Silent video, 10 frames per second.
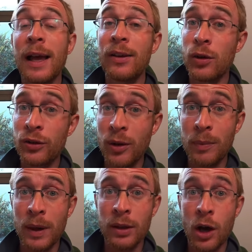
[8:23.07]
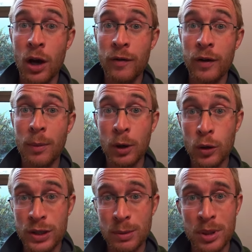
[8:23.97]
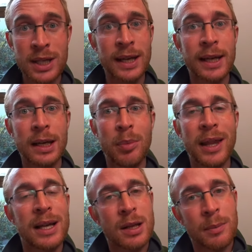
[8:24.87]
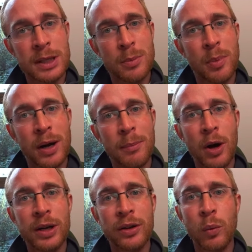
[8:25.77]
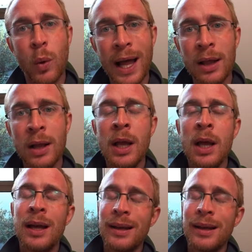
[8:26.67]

That's not something that I've come across in particular, but that's something to bear in mind as well.